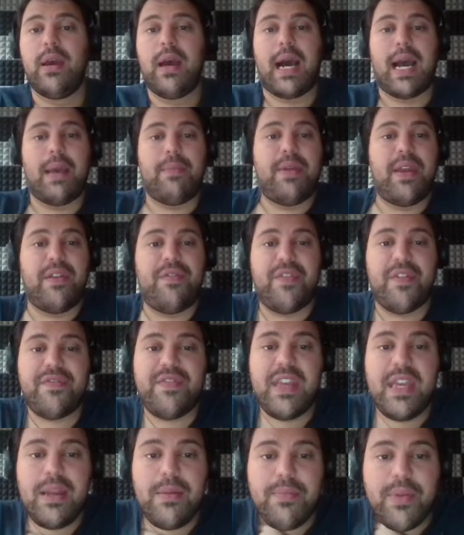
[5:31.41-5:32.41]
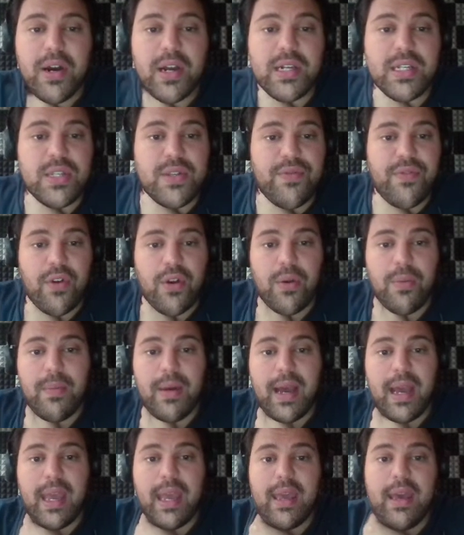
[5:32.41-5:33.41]
I paid $15 for
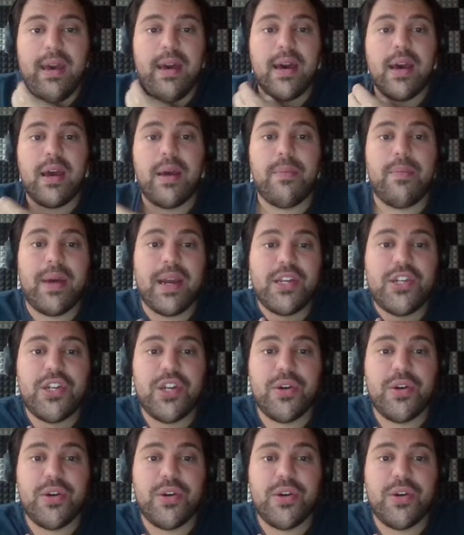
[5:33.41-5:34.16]
my